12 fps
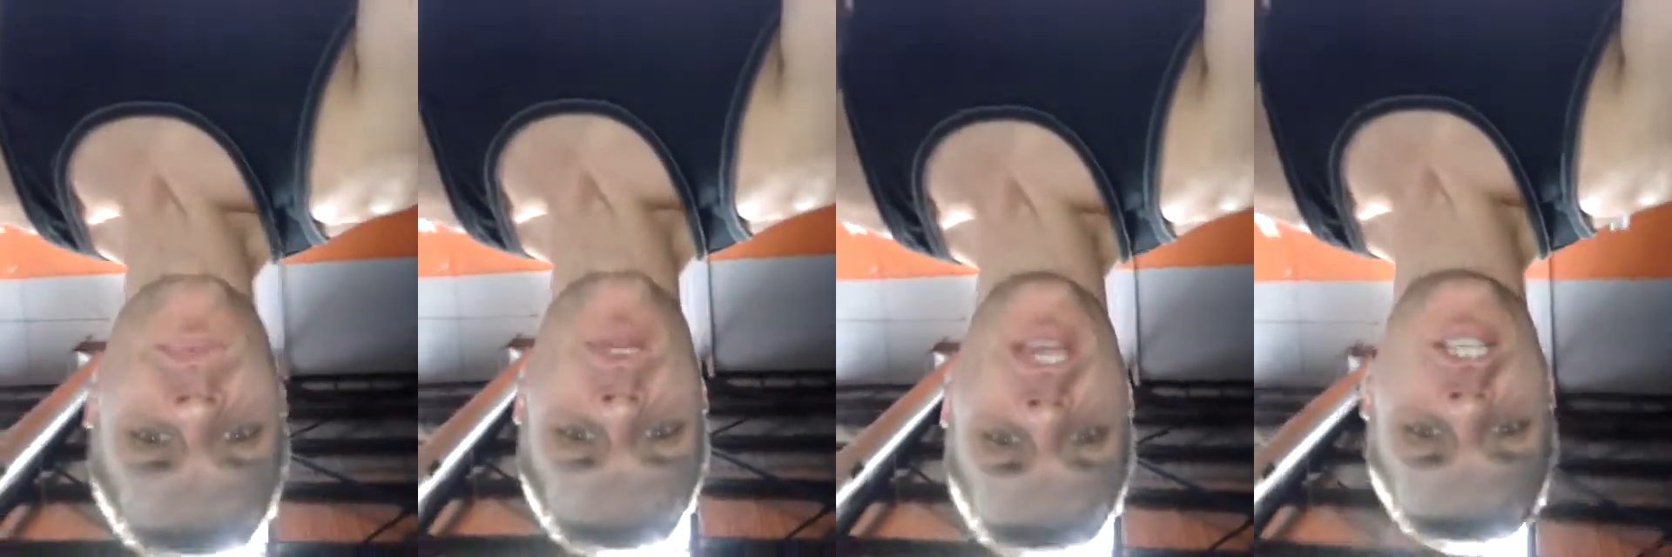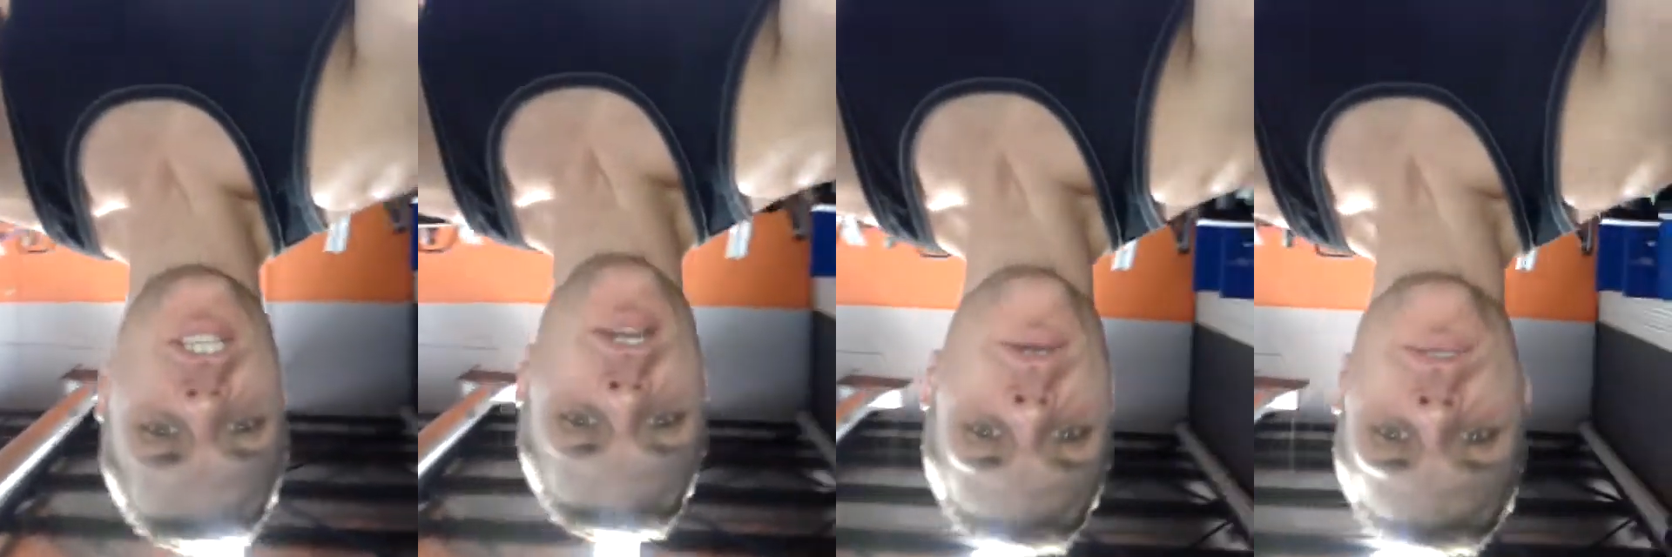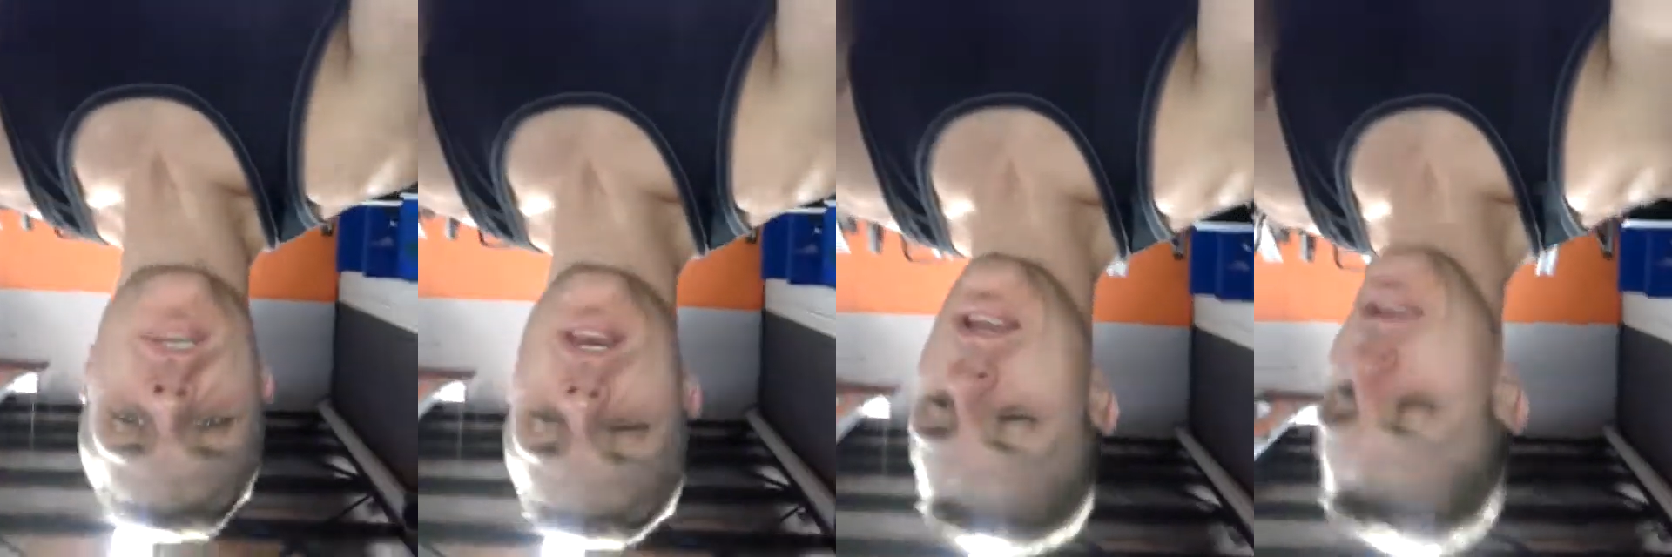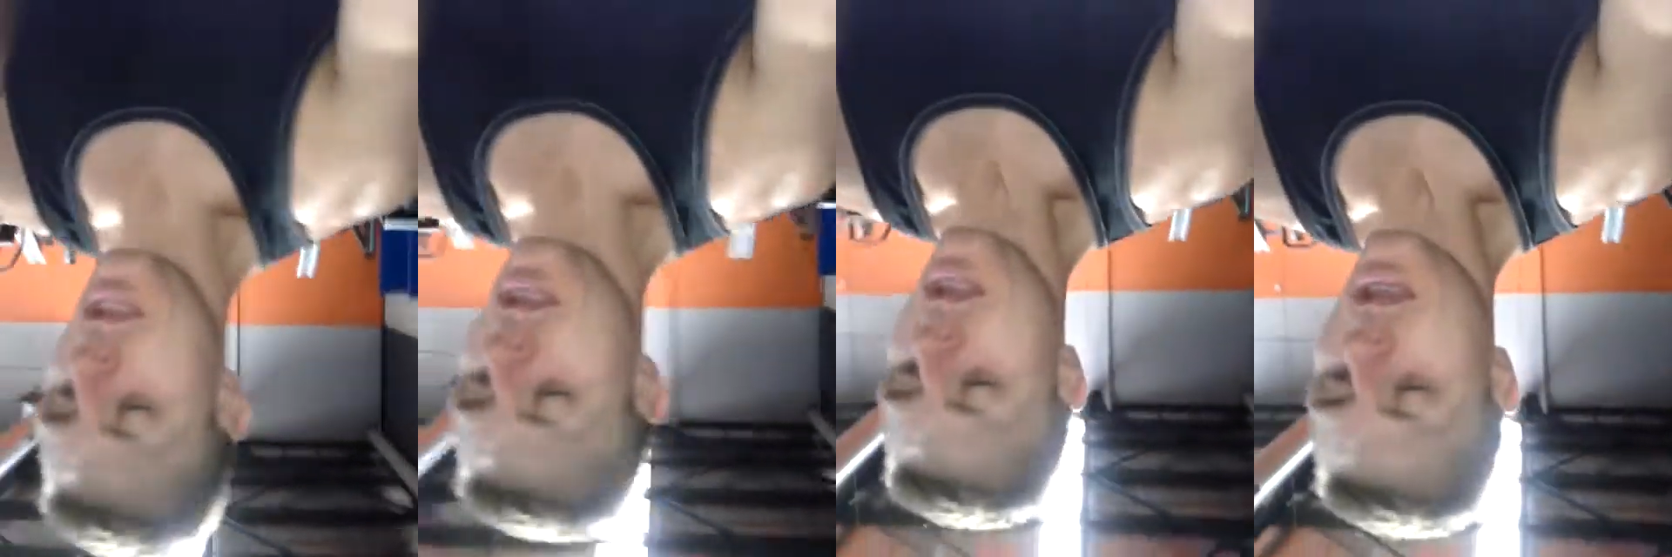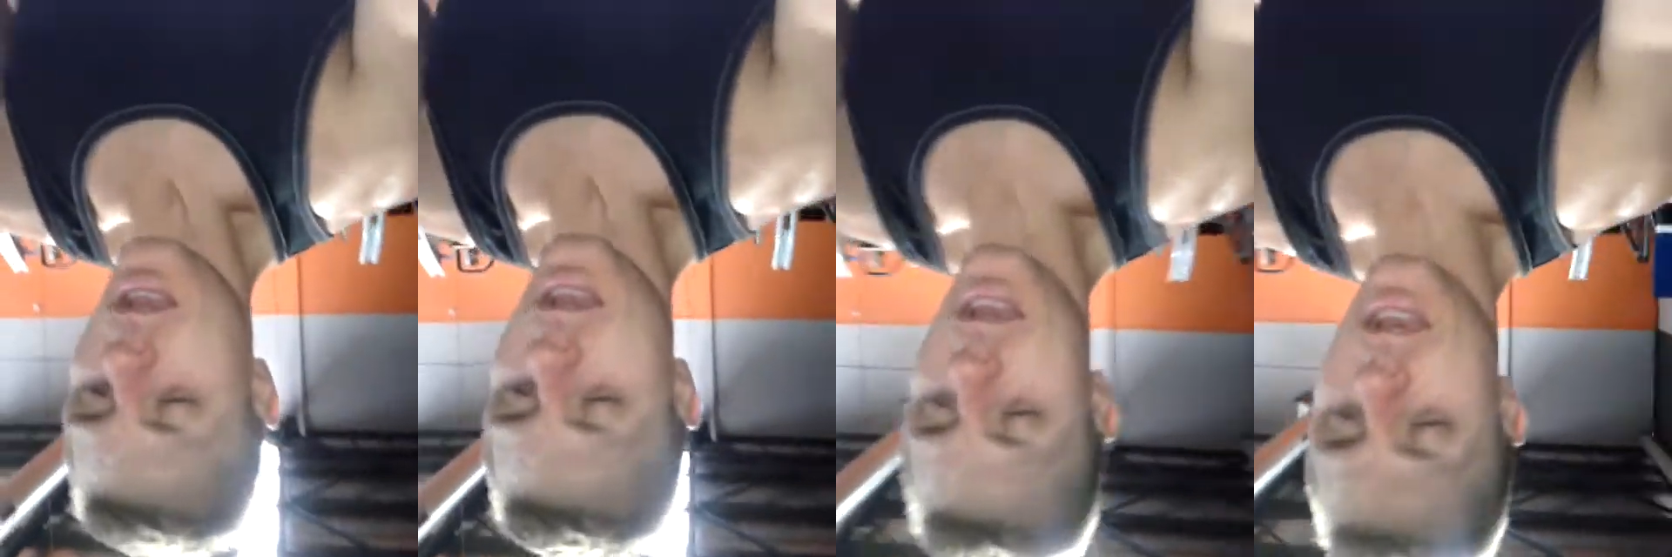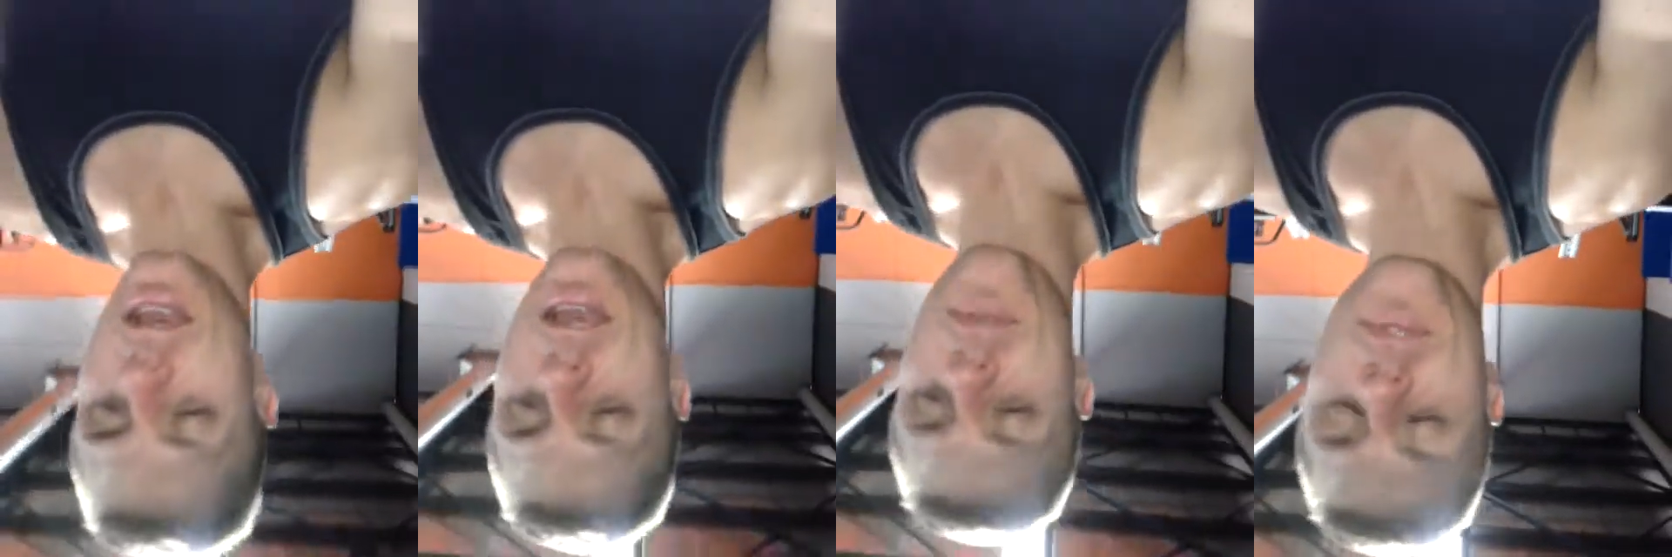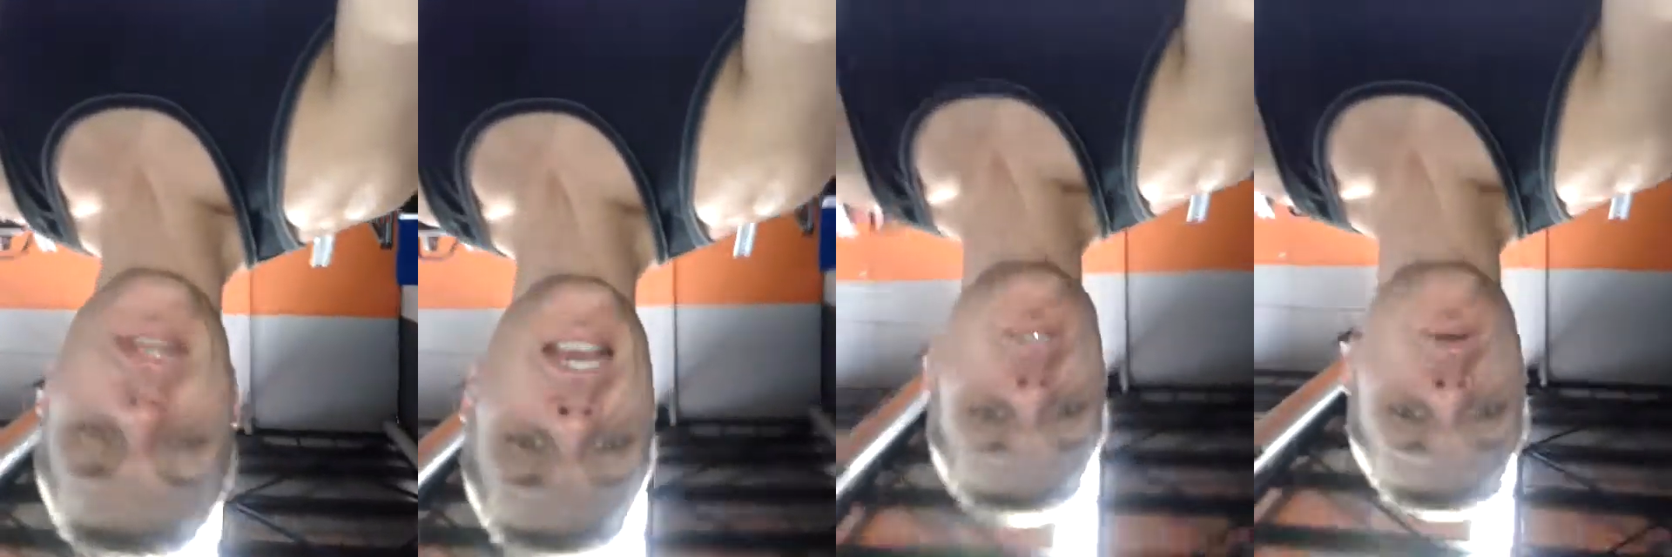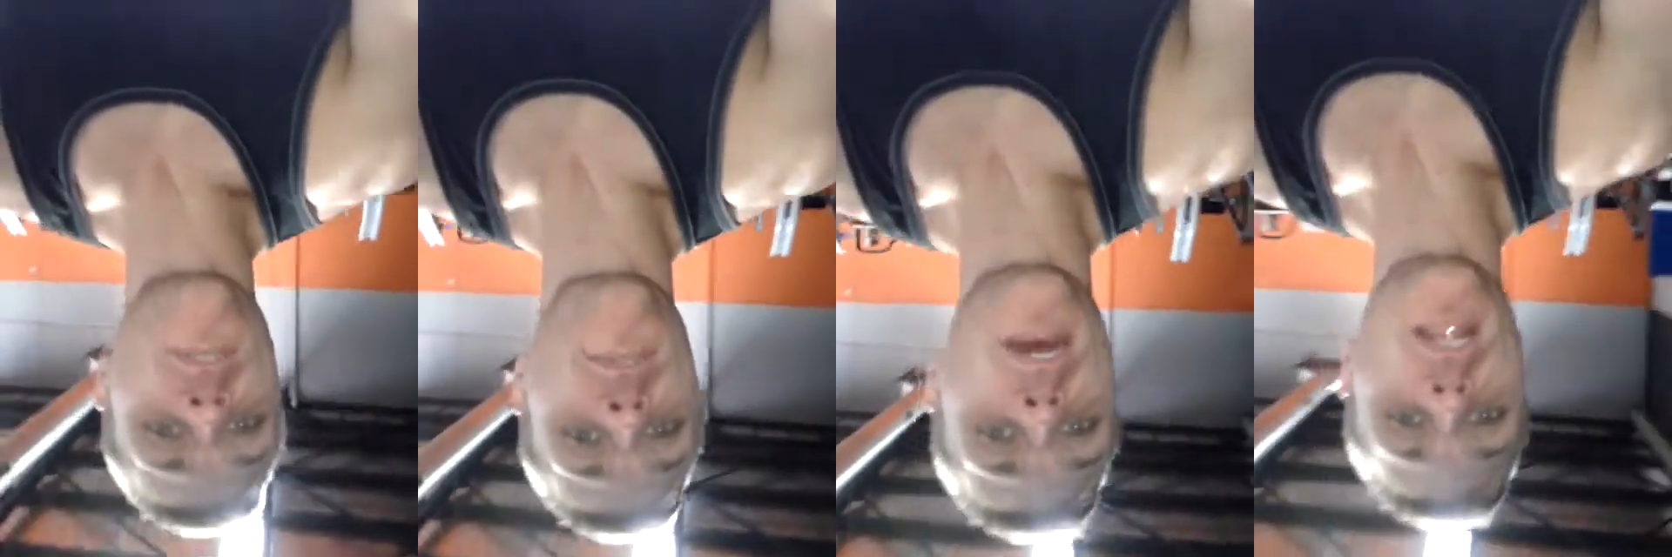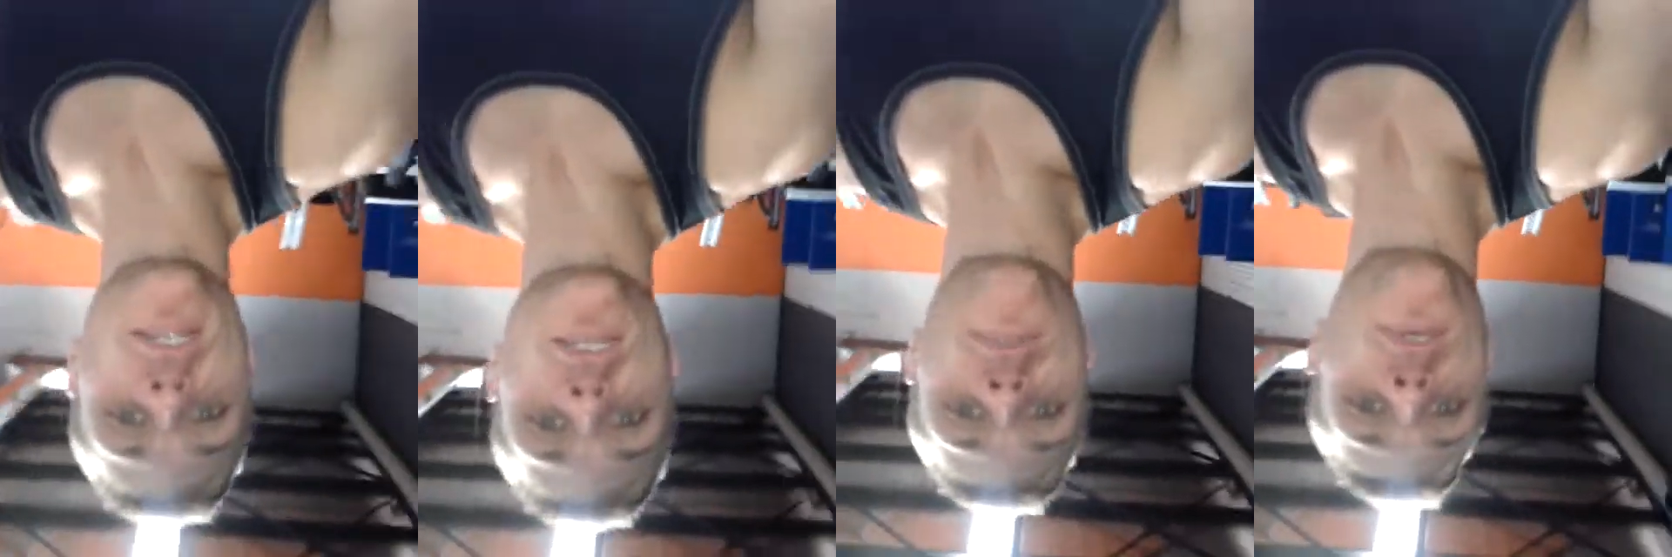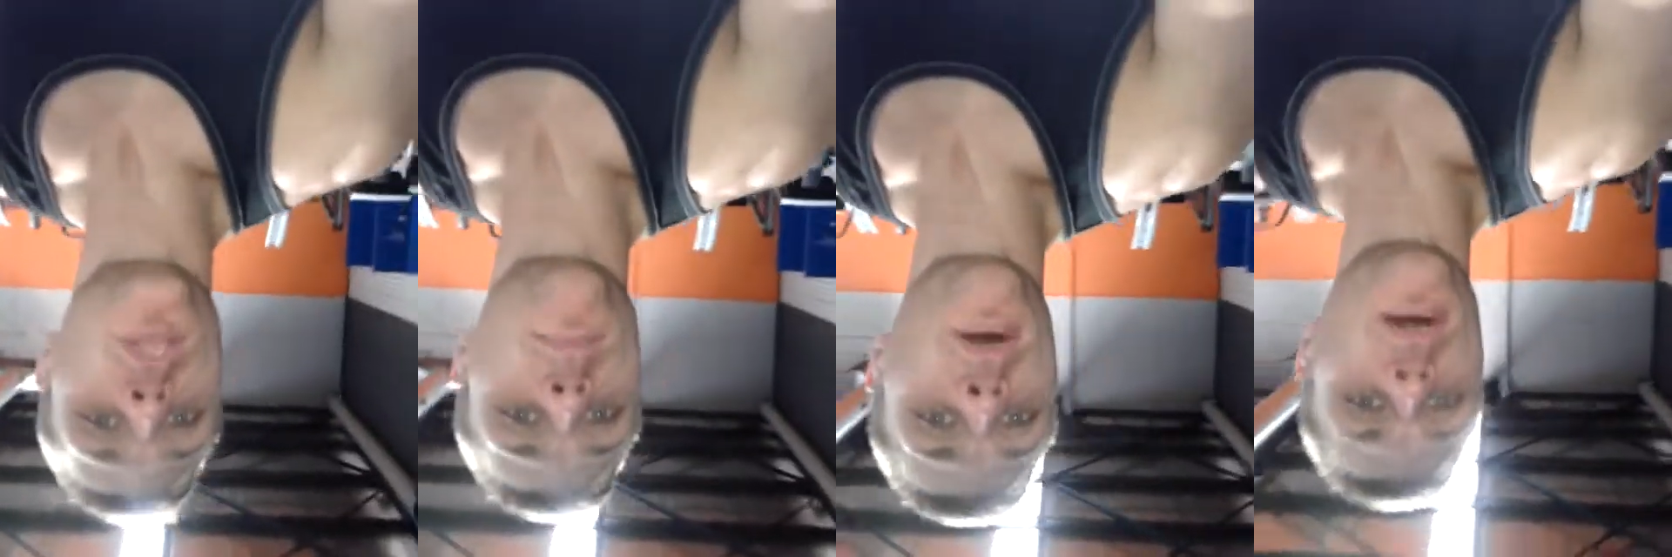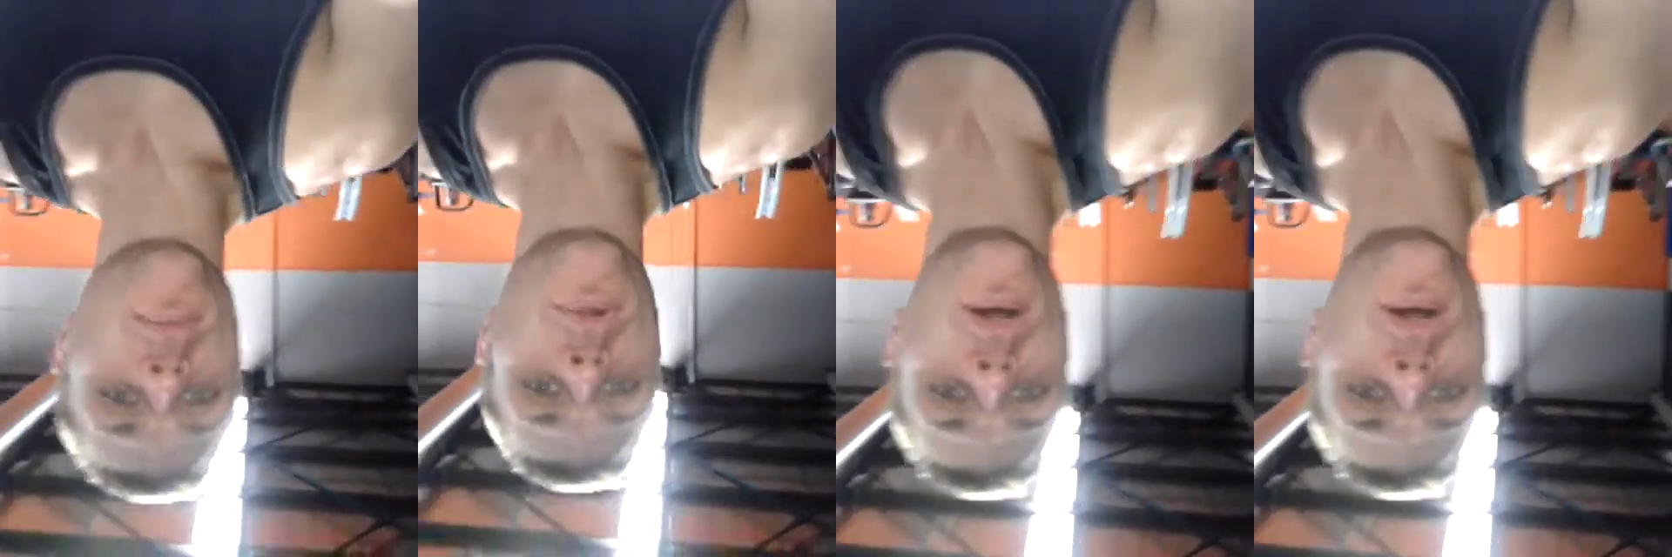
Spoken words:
Is your nose. And the next one, failing to feel the pump.